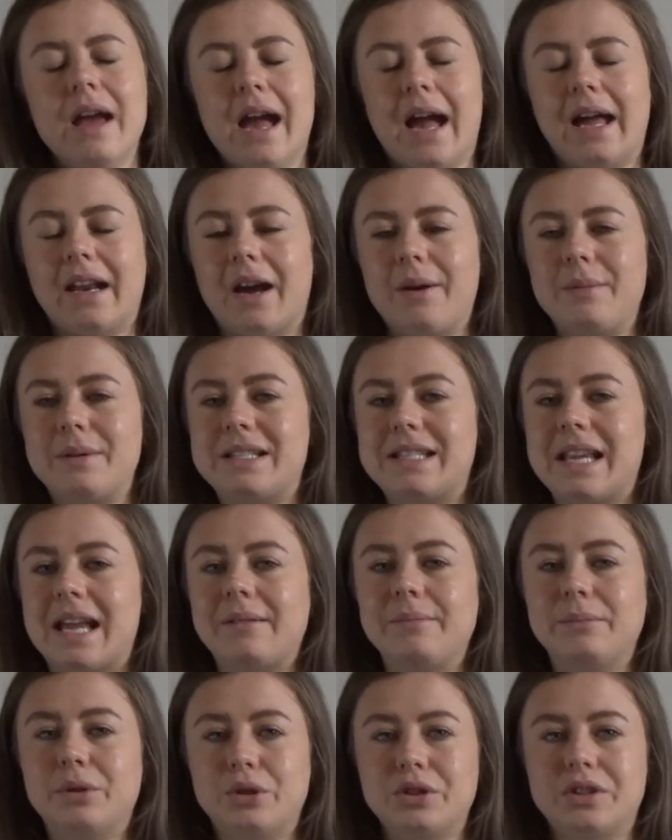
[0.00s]
and I would
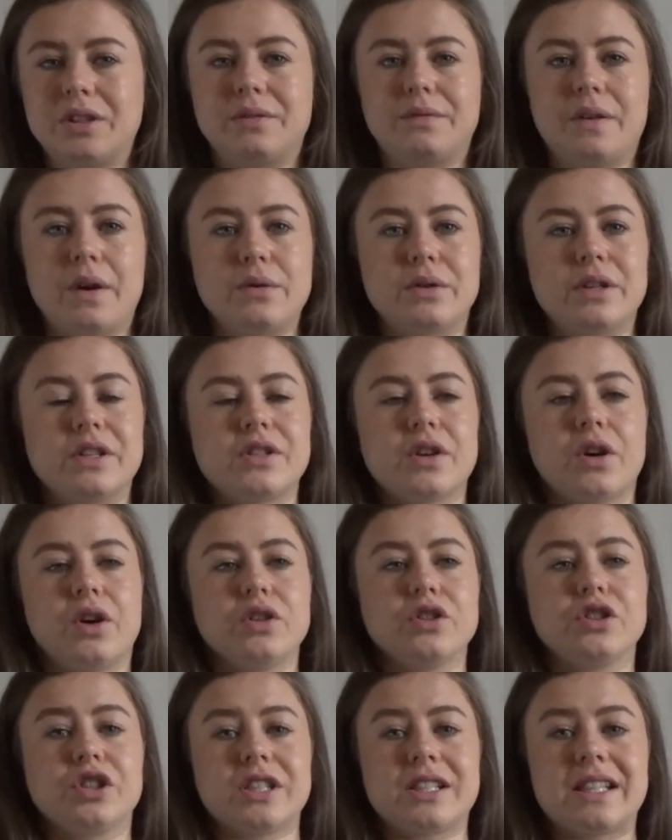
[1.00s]
say more to focus
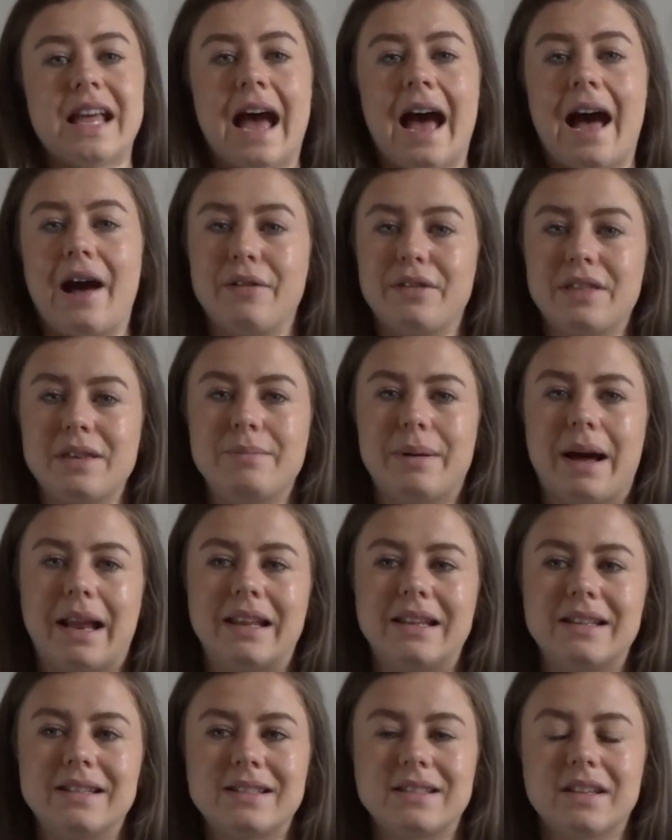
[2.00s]
on just a healthy,
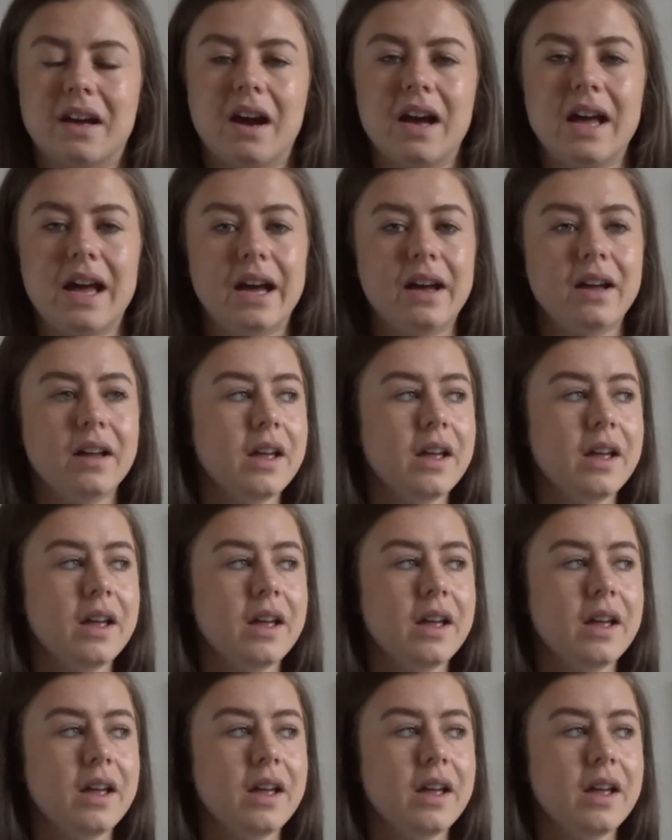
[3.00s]
balanced diet.